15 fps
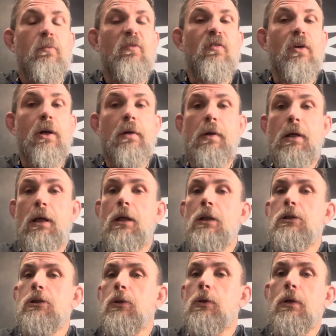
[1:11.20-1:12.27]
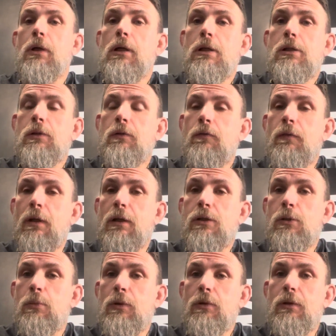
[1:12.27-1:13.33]
varying degrees of
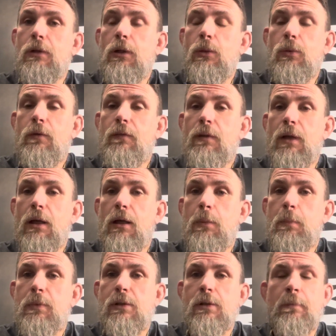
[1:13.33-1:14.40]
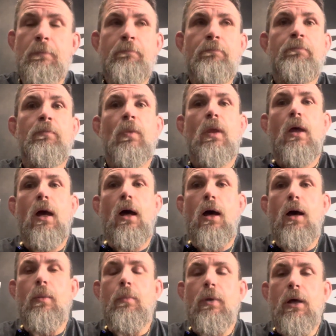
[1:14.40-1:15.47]
flexibility with their hips
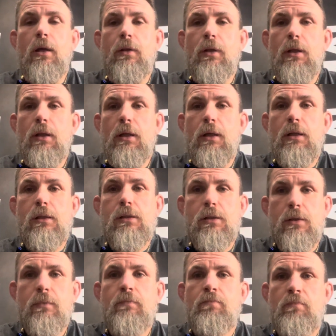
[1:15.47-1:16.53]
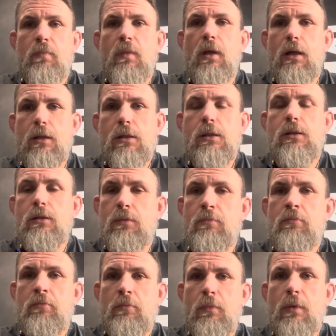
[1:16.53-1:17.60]
and their legs, that's
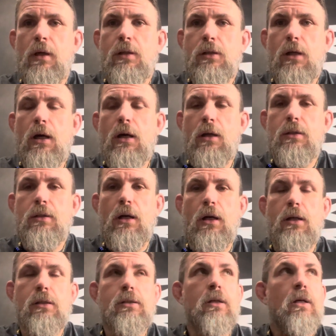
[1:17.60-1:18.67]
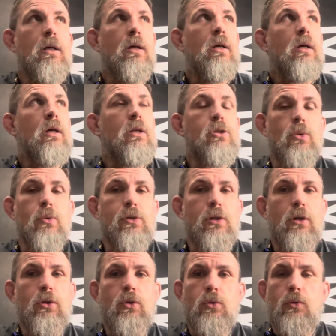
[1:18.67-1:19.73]
a hard task. It's
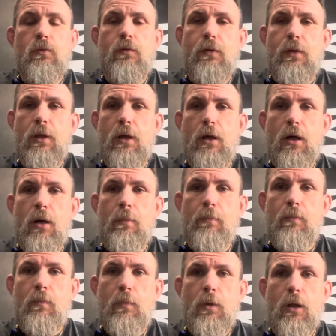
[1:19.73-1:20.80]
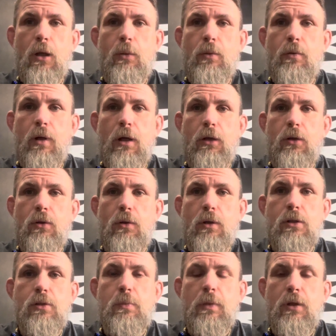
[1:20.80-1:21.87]
also good for the lower rank
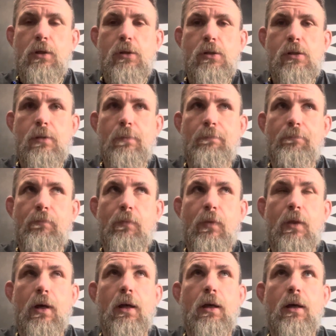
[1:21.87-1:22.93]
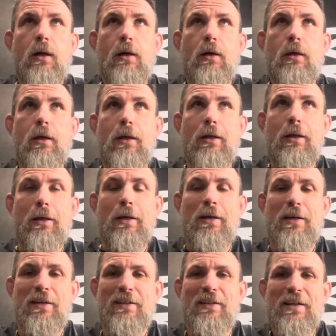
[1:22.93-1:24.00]
guys because they are getting
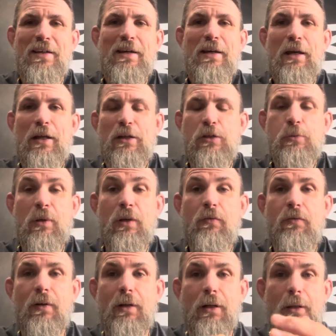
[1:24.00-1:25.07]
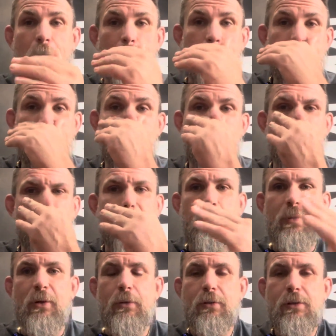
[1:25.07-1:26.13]
and it's been funny, like some white
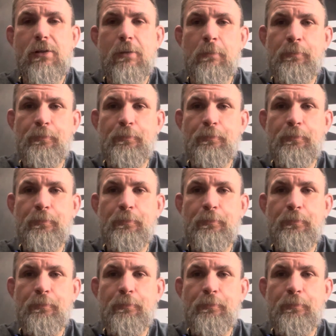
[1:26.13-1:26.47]
belts,